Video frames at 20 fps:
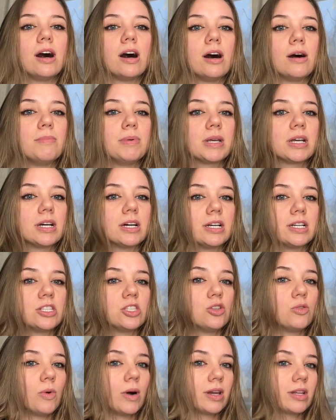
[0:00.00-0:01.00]
because
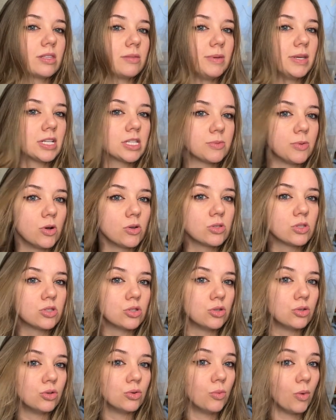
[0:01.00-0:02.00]
you want it to be exposed
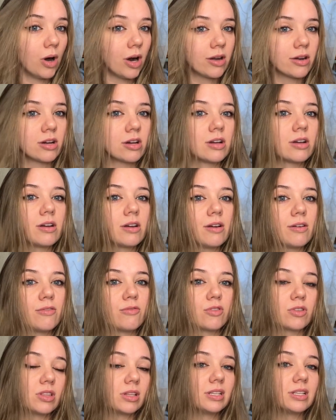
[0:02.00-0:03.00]
to water
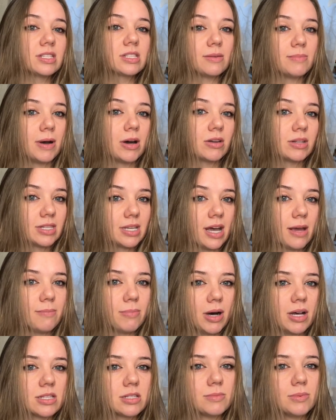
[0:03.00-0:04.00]
for the least amount of time
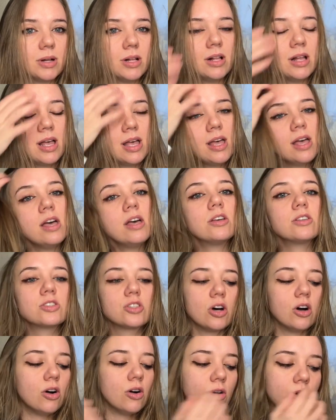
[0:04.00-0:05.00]
possible.
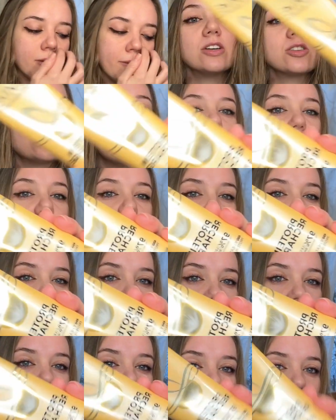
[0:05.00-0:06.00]
So I'm gonna use
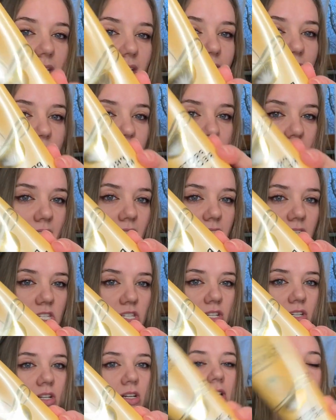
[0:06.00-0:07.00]
this leave-in
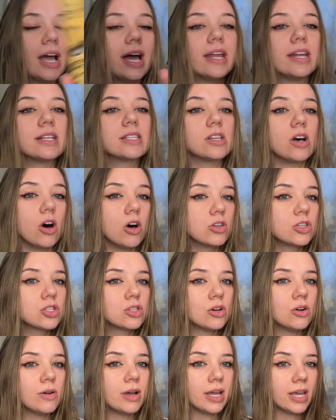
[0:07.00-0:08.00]
conditioner, and it's
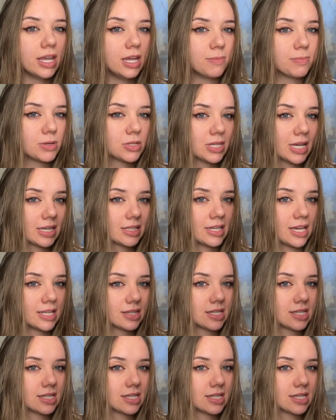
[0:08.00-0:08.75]
also a heat protectant at the